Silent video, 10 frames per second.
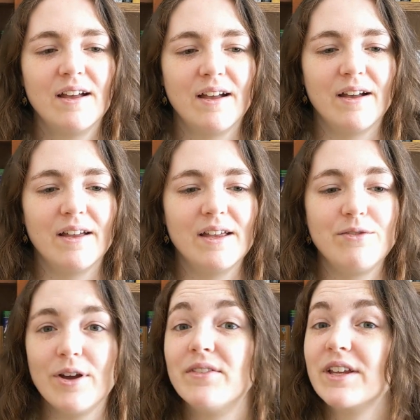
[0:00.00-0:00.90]

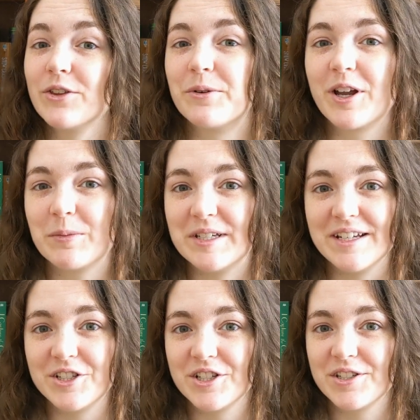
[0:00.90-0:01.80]
If you have any other
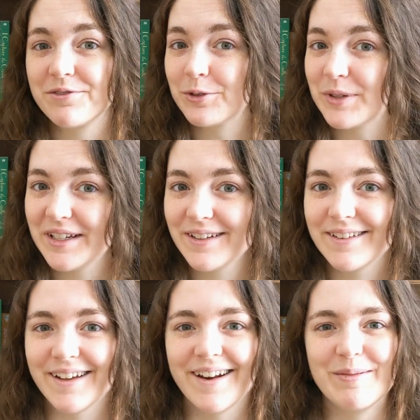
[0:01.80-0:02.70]
recommendations for me
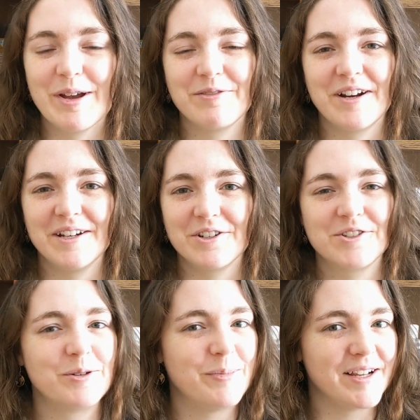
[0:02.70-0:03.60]
that I might find
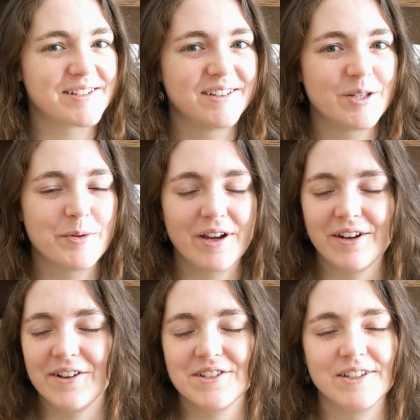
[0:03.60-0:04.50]
interesting based on this book,
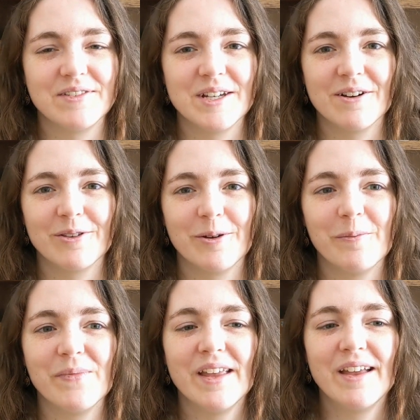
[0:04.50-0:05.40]
I'd also love to hear them.